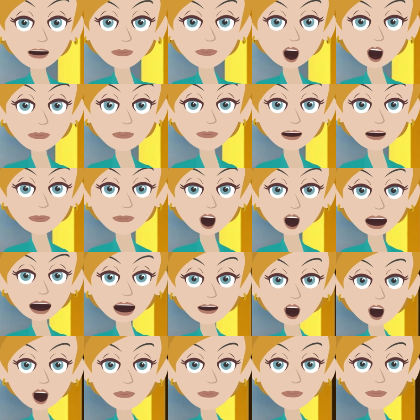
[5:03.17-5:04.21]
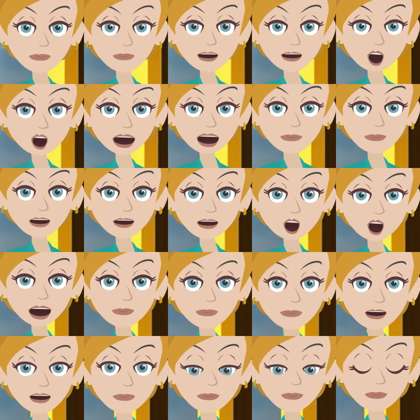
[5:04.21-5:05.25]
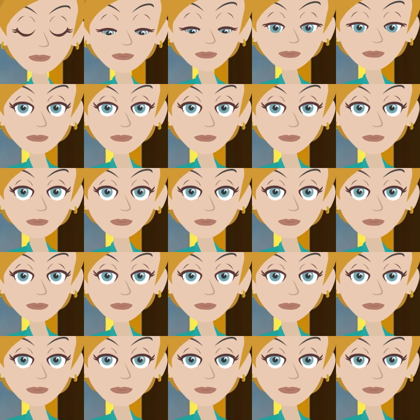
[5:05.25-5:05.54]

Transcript: Or does it feel like fat?